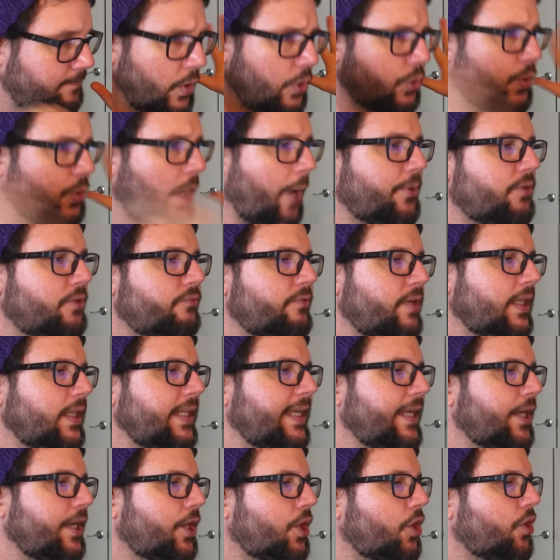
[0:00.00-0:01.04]
So I would really
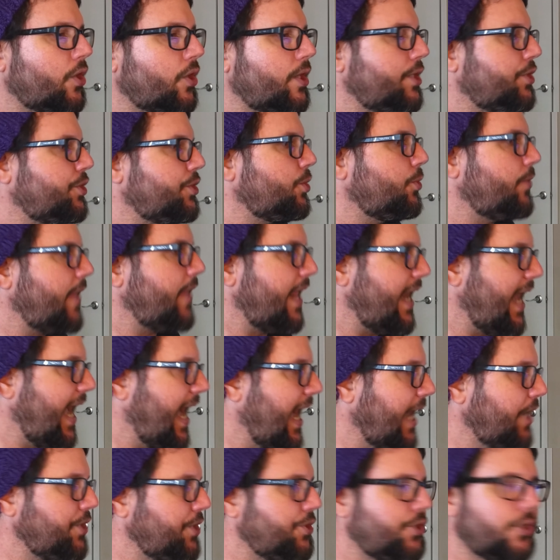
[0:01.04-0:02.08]
encourage you that
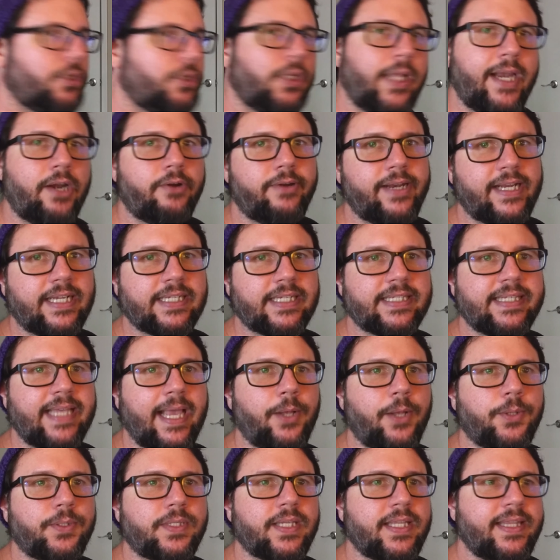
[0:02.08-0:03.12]
as you're layering
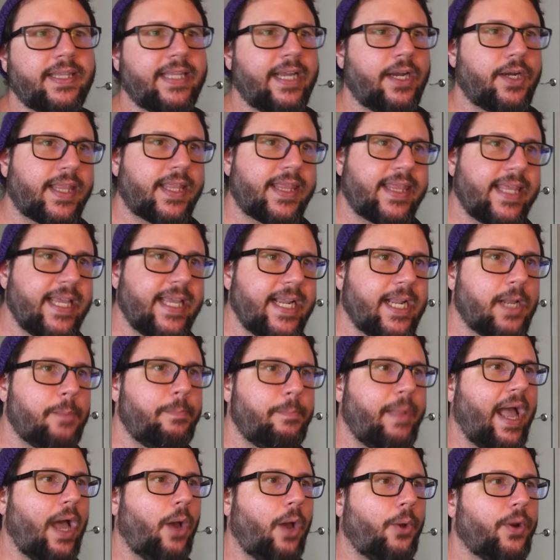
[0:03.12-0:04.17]
sounds in there to think
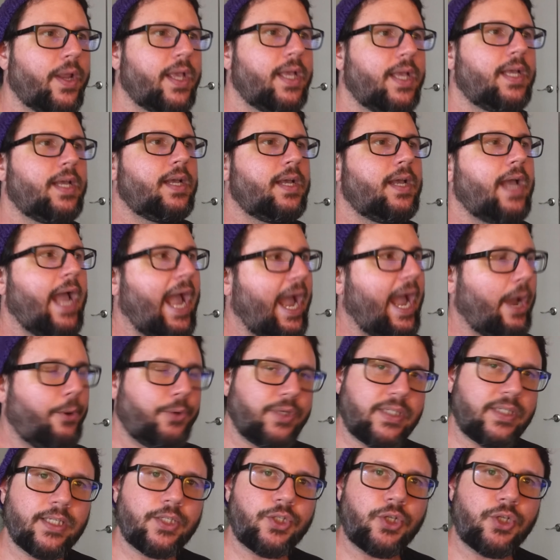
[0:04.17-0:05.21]
about, how
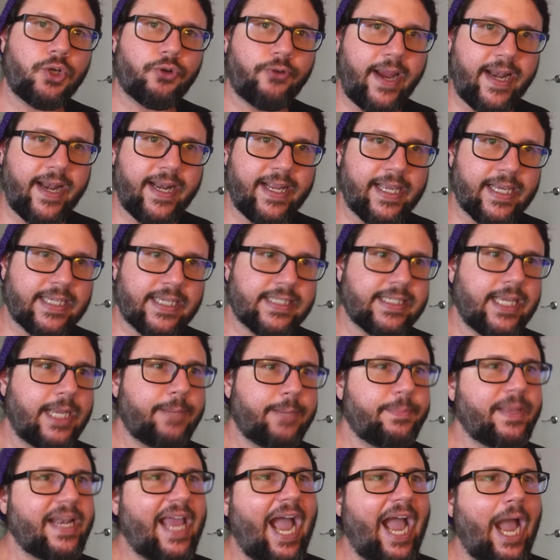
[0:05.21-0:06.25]
is this creating
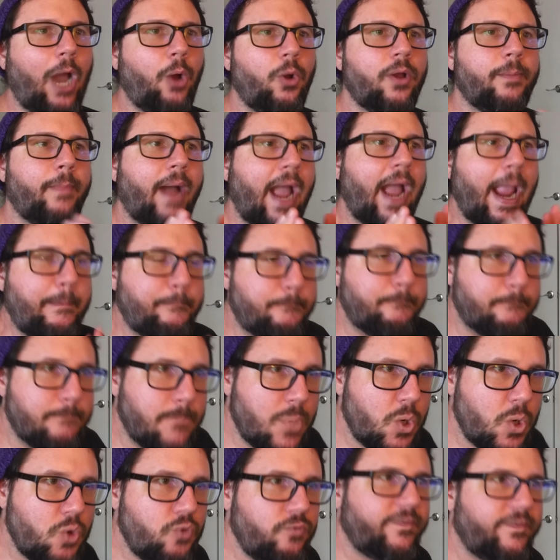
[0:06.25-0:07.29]
excitement? How am I
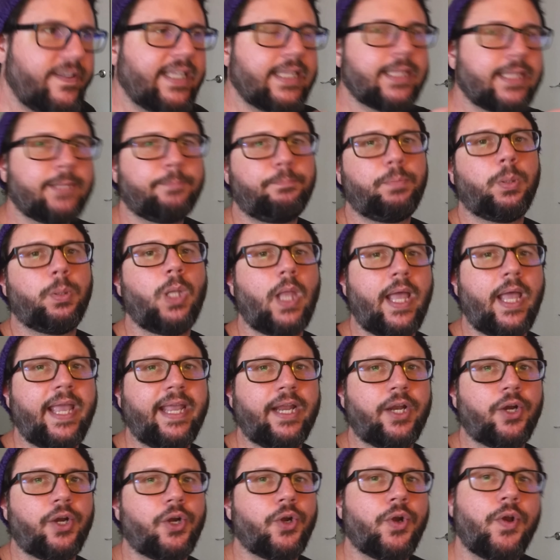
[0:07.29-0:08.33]
moving the
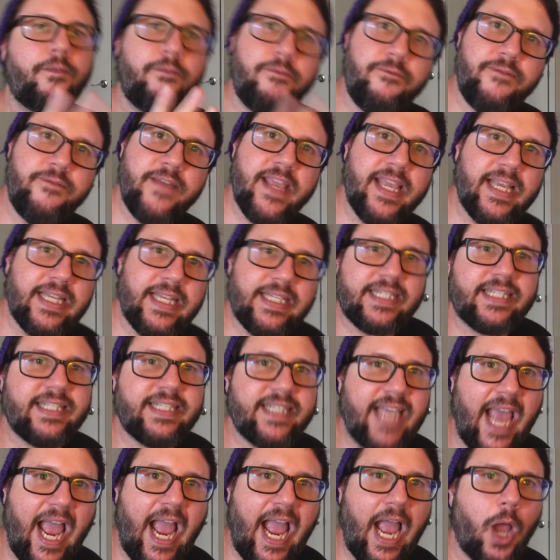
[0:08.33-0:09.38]
player via
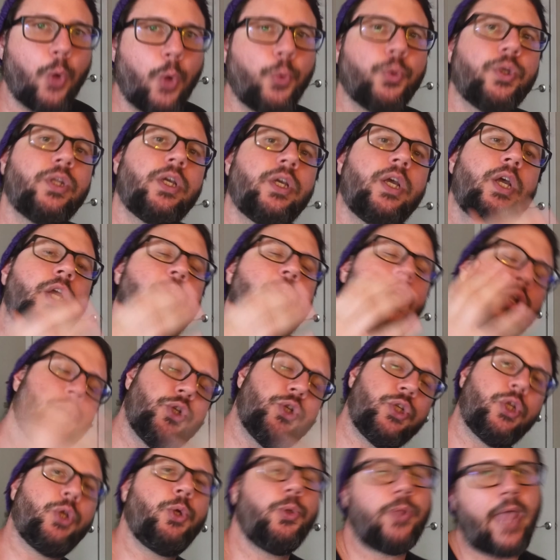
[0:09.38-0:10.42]
sound
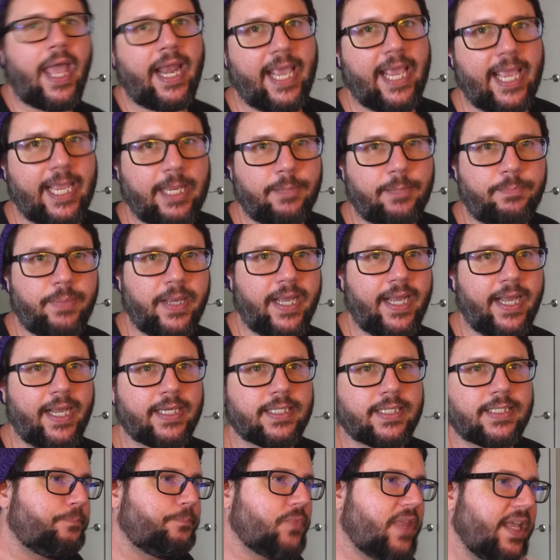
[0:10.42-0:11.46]
to that
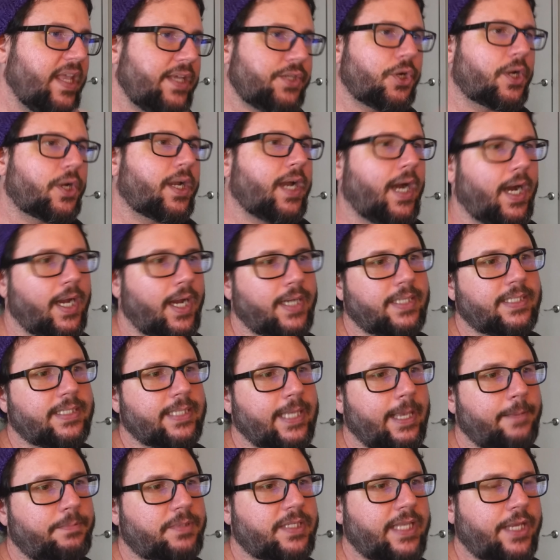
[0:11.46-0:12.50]
apex? These are
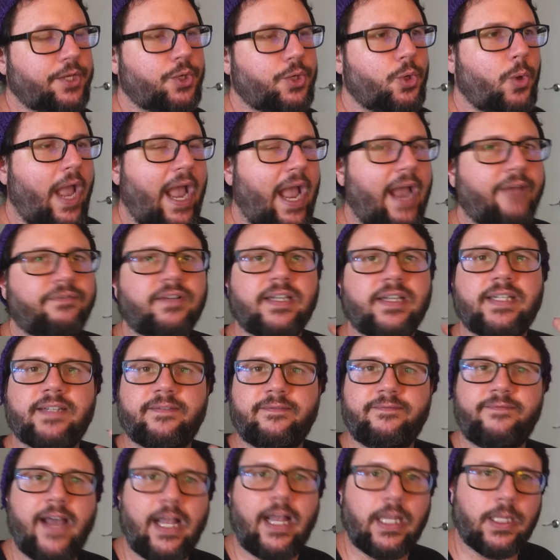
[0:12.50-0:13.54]
concepts that you have to
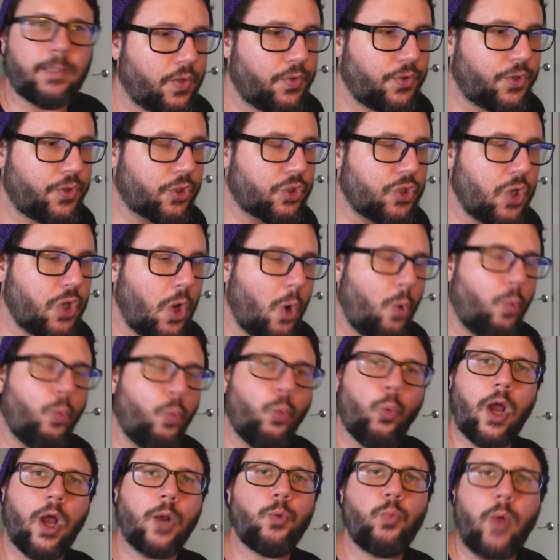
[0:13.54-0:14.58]
develop. There's no
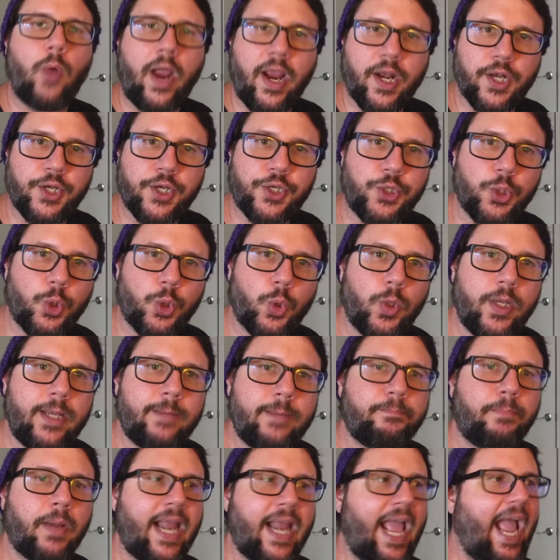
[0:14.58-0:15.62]
one way to do
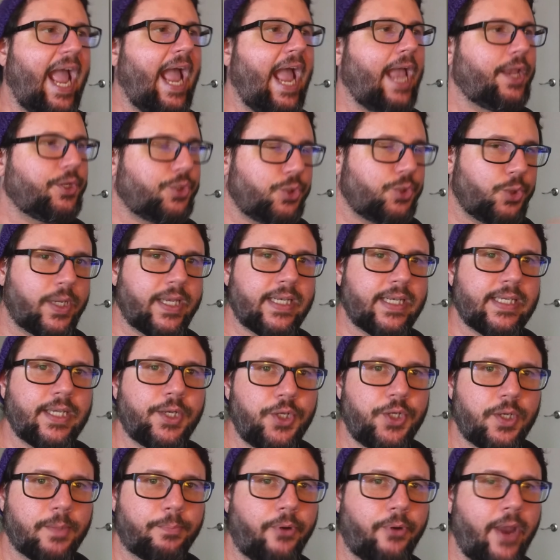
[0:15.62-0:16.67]
it, but as you continue
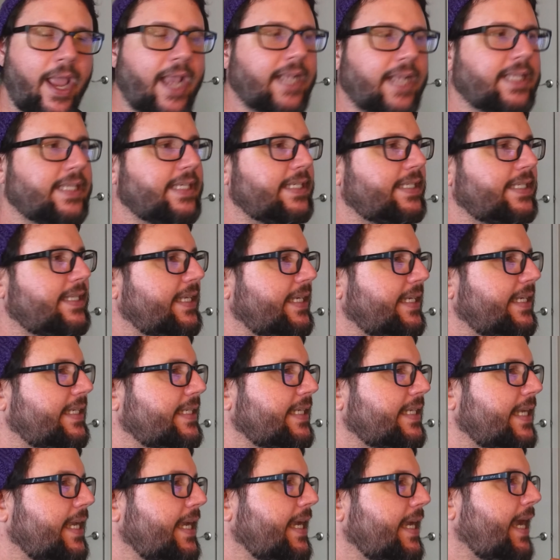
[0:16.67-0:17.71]
to practice
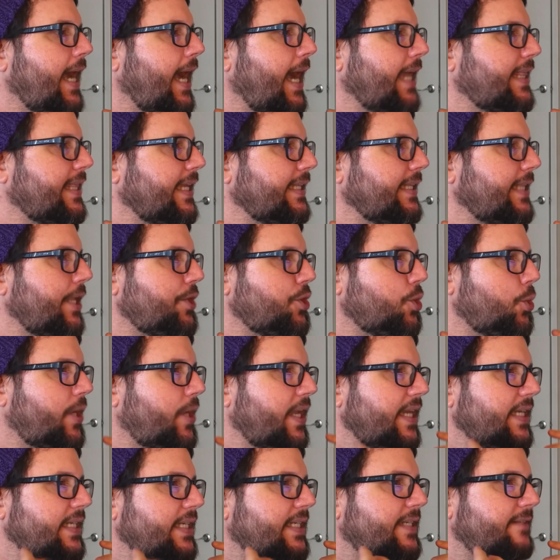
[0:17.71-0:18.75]
this, I think that you
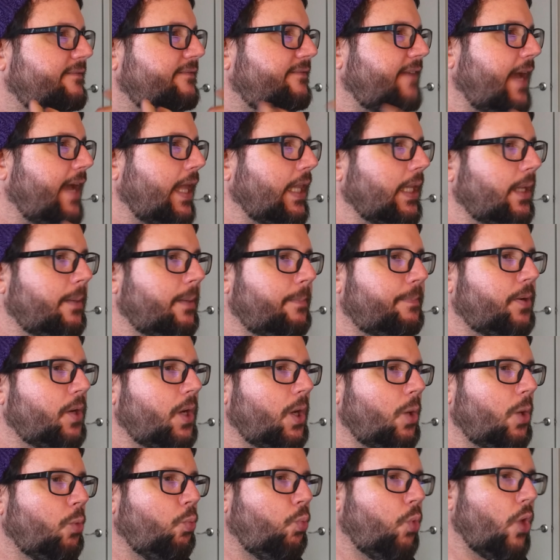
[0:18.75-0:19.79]
can develop
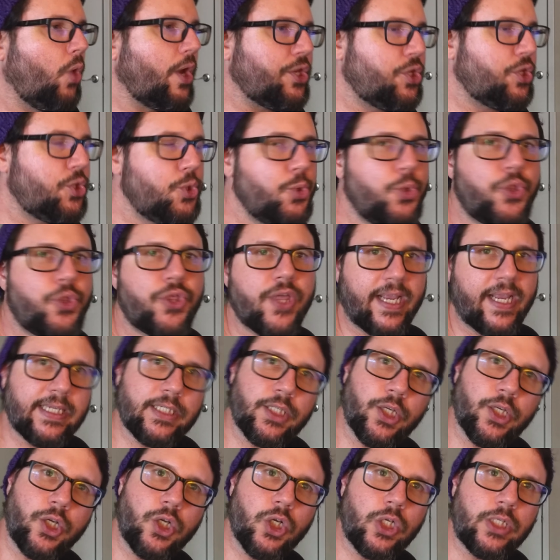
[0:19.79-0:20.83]
what you think is
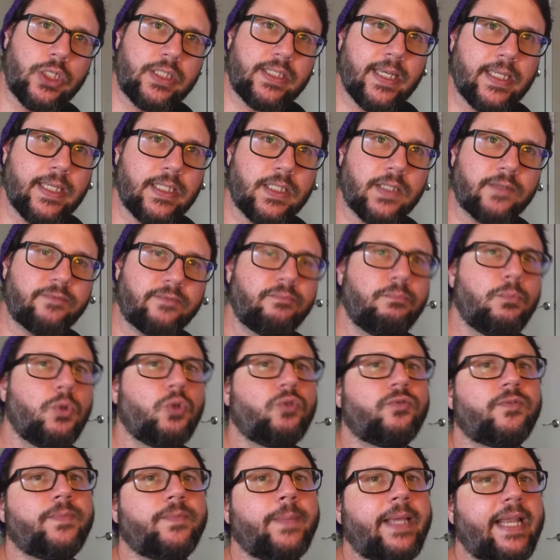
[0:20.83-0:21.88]
a good sense of
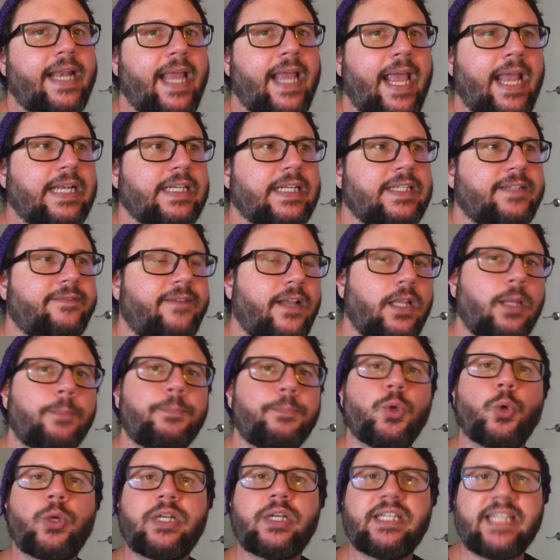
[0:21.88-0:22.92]
movement and develop
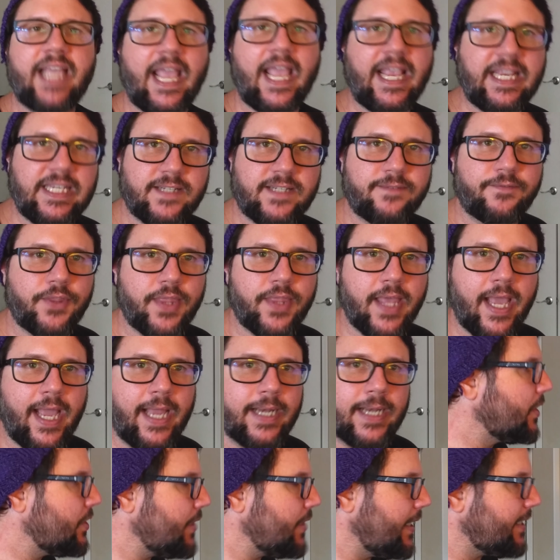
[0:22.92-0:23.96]
your taste for
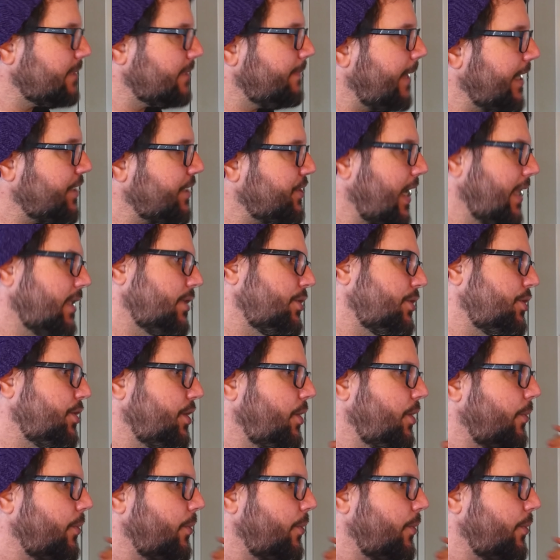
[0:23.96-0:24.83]
that. So that's my challenge to you.